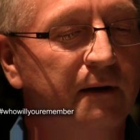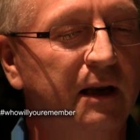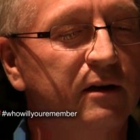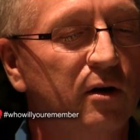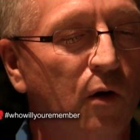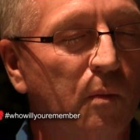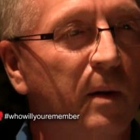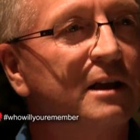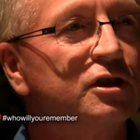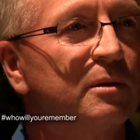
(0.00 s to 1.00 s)
didn't know
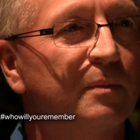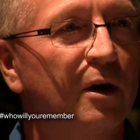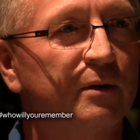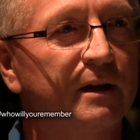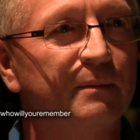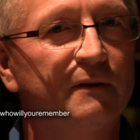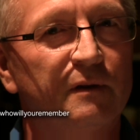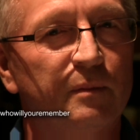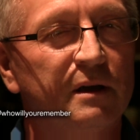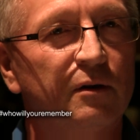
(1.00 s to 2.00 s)
much about him
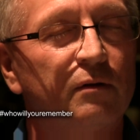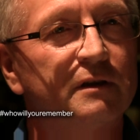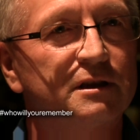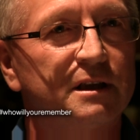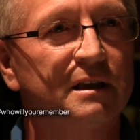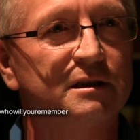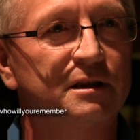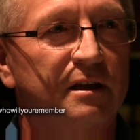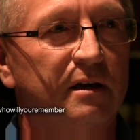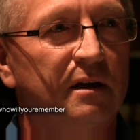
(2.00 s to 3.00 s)
even being
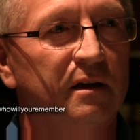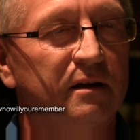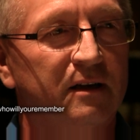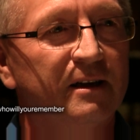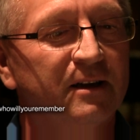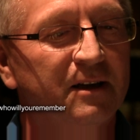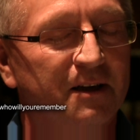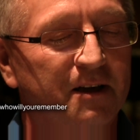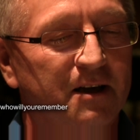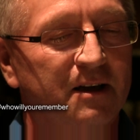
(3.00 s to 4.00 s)
overseas till
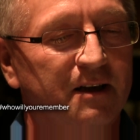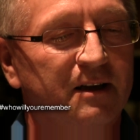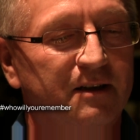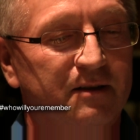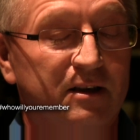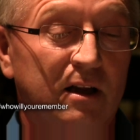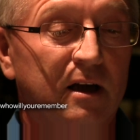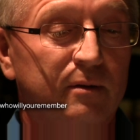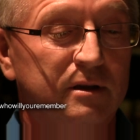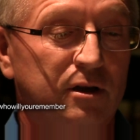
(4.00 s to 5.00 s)

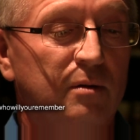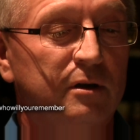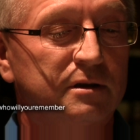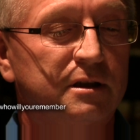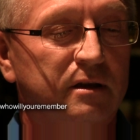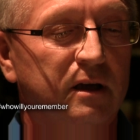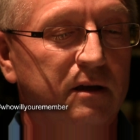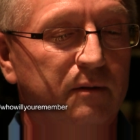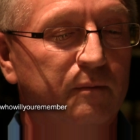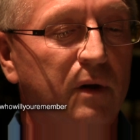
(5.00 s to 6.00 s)
until I was almost
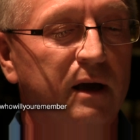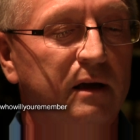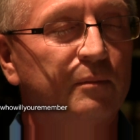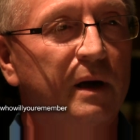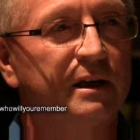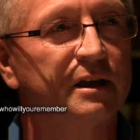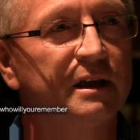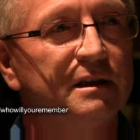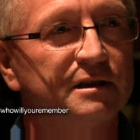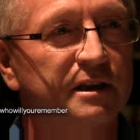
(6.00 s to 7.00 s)
in my, my
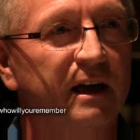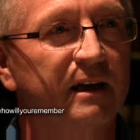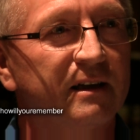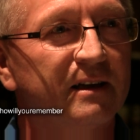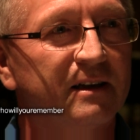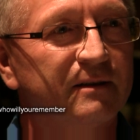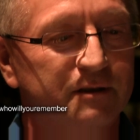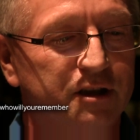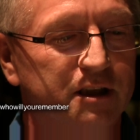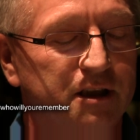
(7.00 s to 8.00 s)
teens, eh? It
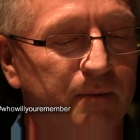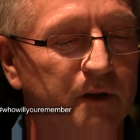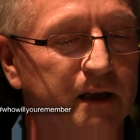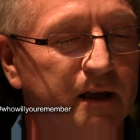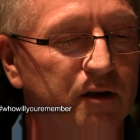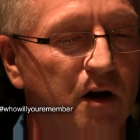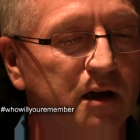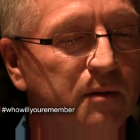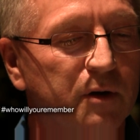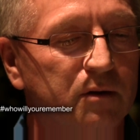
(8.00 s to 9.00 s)
was just something they didn't
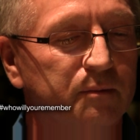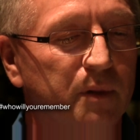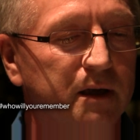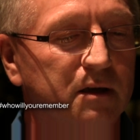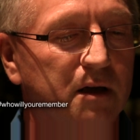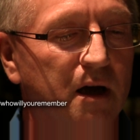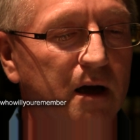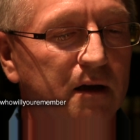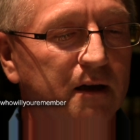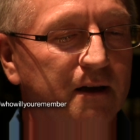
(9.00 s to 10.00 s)
talk about, but
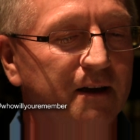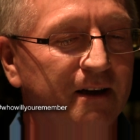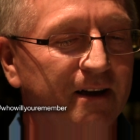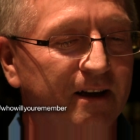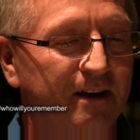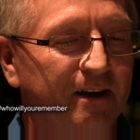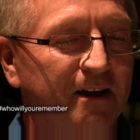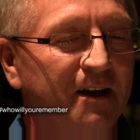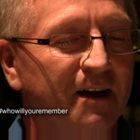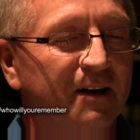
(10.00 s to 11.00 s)
uh,
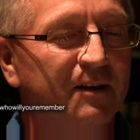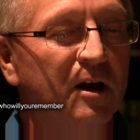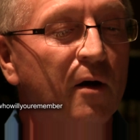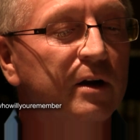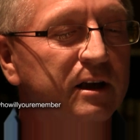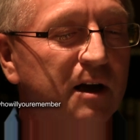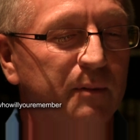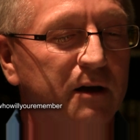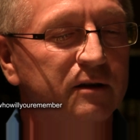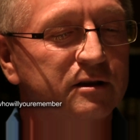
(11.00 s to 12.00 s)
the only
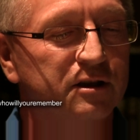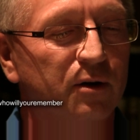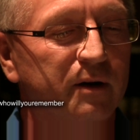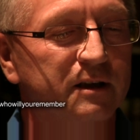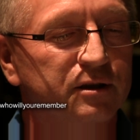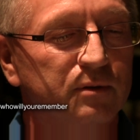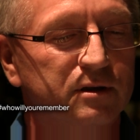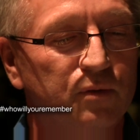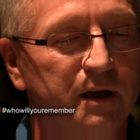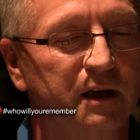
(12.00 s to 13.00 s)
time I heard stories
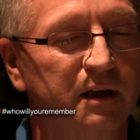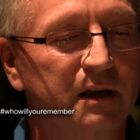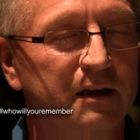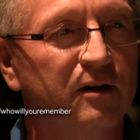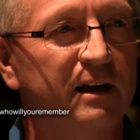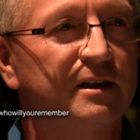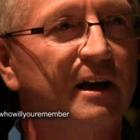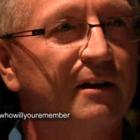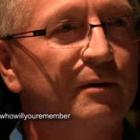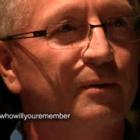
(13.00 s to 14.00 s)
was when he got
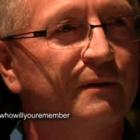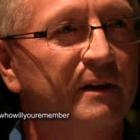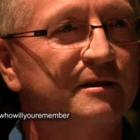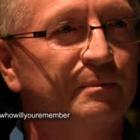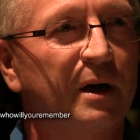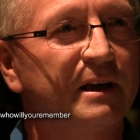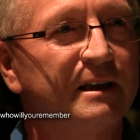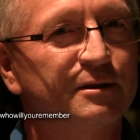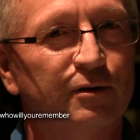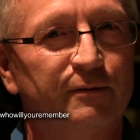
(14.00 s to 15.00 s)
together with their
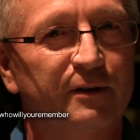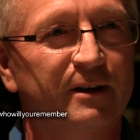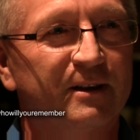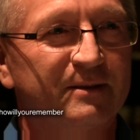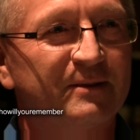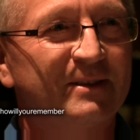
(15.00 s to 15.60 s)
buddies over,